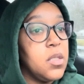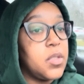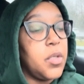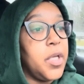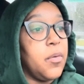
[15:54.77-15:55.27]

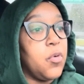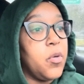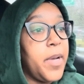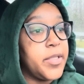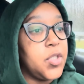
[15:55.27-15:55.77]
So yeah, we're
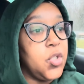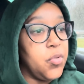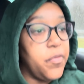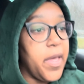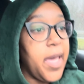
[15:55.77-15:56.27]
about to do
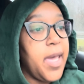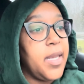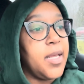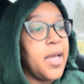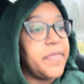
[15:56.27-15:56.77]
that,
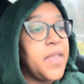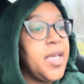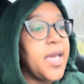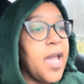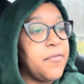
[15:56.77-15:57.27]
and I
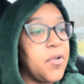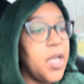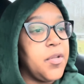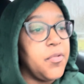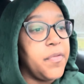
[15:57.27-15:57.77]
think after I
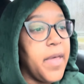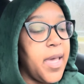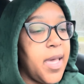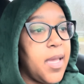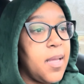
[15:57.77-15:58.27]
do
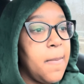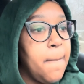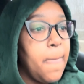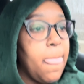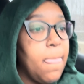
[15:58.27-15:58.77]
that,
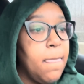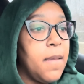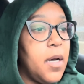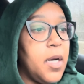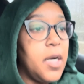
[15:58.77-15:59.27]

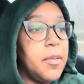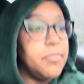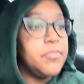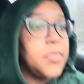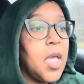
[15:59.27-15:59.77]

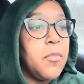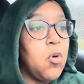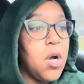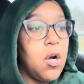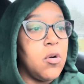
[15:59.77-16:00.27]
yeah, I'm
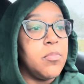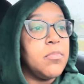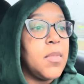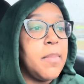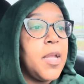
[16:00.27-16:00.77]
going home.
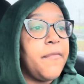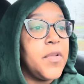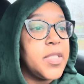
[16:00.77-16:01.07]
I'm not gonna